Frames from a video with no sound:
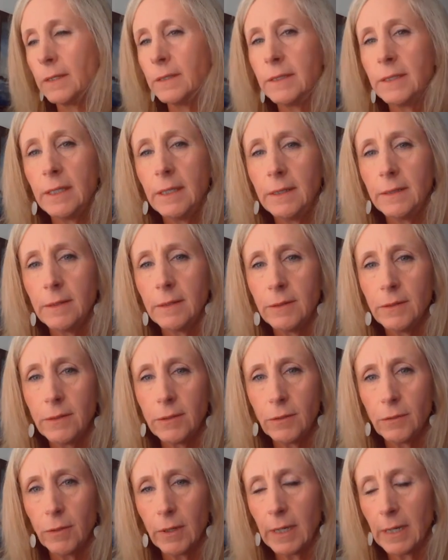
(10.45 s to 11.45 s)

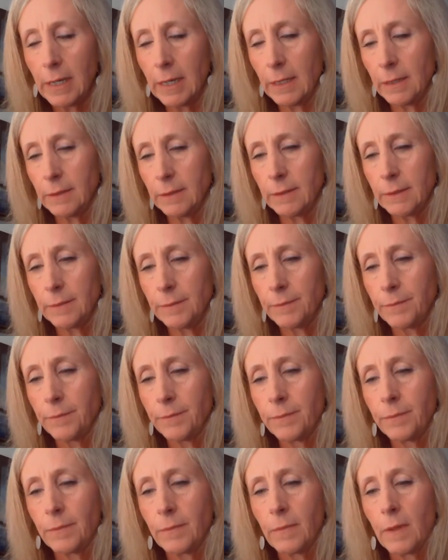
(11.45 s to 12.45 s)
Season's greetings.
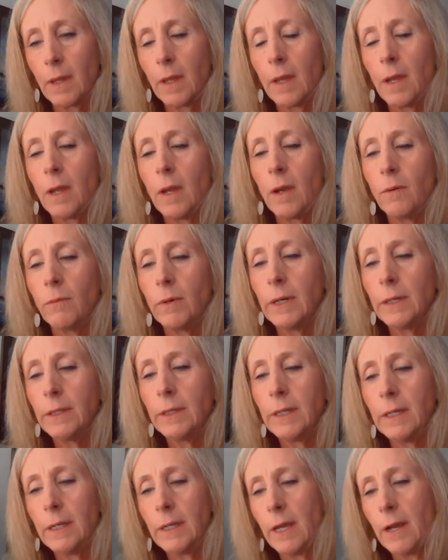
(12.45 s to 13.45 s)

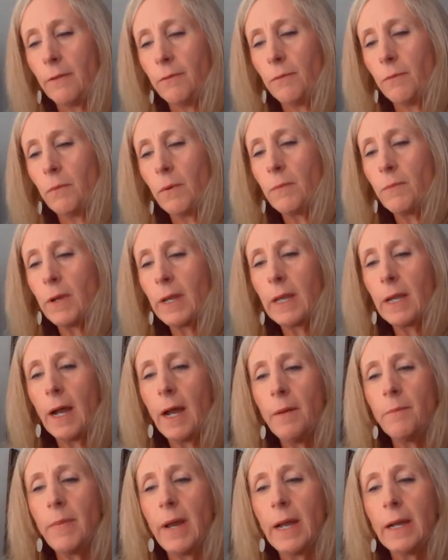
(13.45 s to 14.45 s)
Weirdly enough, when we
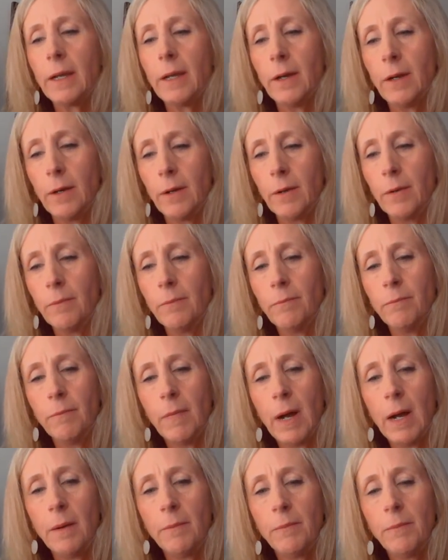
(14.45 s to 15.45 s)
got back home,
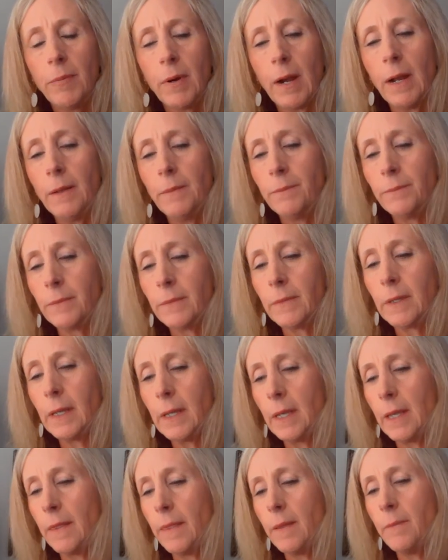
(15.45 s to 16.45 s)
Mom brought
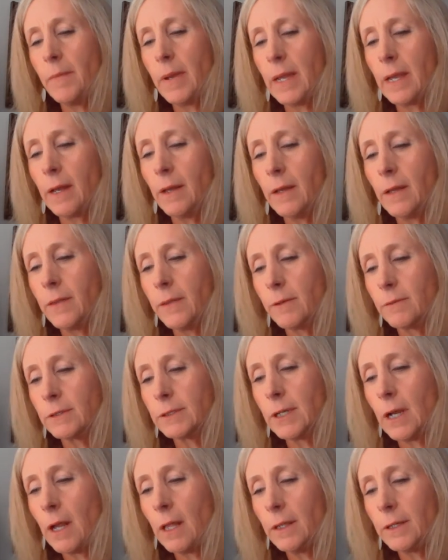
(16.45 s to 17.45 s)
in the mail and there
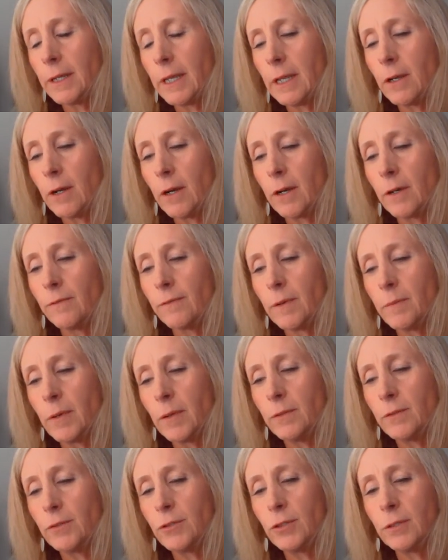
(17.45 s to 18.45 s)
was a holiday card from
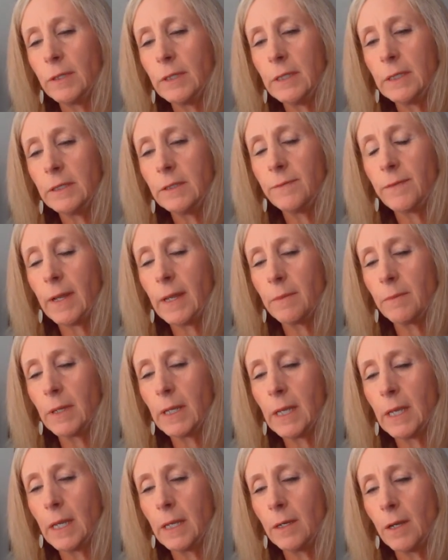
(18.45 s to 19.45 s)
both Julian's
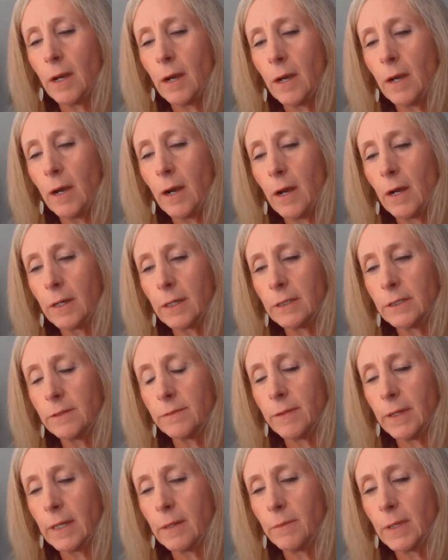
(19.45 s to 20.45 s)
family and August's
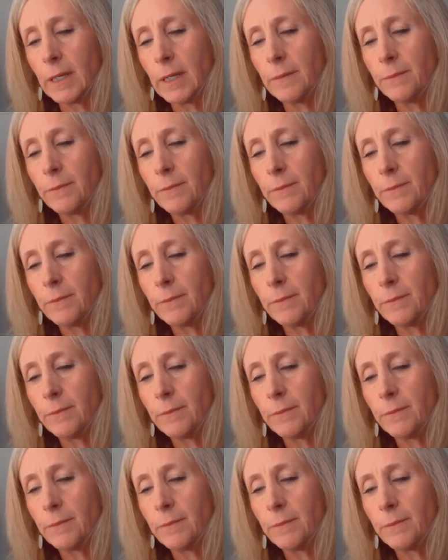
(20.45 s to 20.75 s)
family.